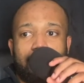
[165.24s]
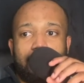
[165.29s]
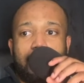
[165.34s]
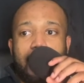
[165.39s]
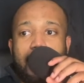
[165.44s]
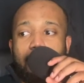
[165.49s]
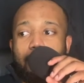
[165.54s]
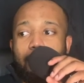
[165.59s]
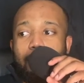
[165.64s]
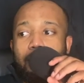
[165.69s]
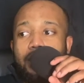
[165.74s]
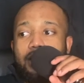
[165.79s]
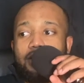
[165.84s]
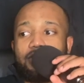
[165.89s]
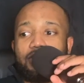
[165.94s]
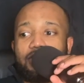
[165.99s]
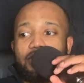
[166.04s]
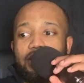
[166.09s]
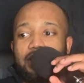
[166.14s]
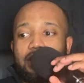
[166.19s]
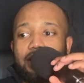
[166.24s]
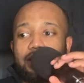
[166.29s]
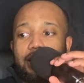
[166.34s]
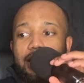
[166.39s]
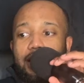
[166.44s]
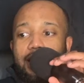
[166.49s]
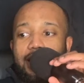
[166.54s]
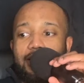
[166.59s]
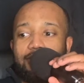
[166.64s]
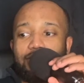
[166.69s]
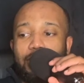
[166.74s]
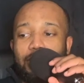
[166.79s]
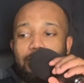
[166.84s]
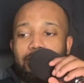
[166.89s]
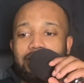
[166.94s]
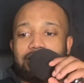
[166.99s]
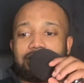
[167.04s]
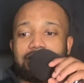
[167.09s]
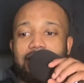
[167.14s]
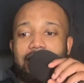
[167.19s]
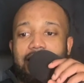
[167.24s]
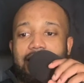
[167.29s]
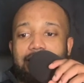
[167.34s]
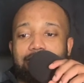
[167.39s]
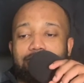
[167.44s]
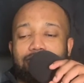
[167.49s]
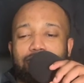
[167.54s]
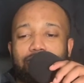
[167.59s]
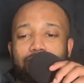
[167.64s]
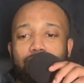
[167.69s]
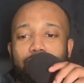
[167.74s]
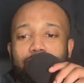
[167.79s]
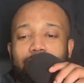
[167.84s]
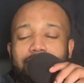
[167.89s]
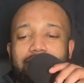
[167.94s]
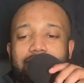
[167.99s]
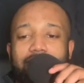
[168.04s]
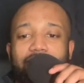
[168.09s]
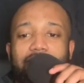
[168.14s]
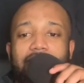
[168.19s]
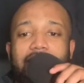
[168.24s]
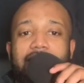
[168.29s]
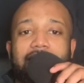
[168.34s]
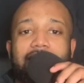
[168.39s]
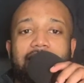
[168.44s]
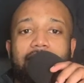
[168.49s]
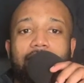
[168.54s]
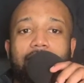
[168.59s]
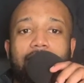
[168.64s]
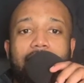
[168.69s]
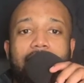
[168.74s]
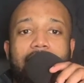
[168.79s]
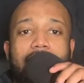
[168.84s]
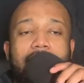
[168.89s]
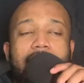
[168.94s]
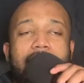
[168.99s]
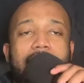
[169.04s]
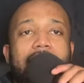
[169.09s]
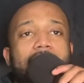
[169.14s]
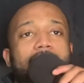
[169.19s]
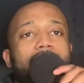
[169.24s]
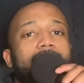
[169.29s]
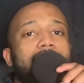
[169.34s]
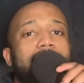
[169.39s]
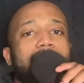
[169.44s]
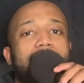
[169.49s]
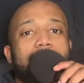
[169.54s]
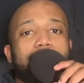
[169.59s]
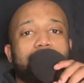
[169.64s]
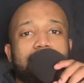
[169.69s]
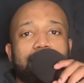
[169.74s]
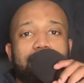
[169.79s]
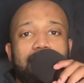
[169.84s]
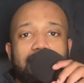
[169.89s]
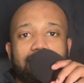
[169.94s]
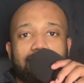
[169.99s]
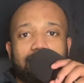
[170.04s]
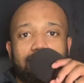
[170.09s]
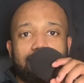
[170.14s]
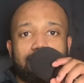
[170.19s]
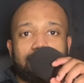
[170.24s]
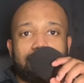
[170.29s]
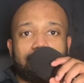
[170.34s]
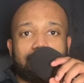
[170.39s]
Now, one thing I've always aimed to do is find out, how can I be better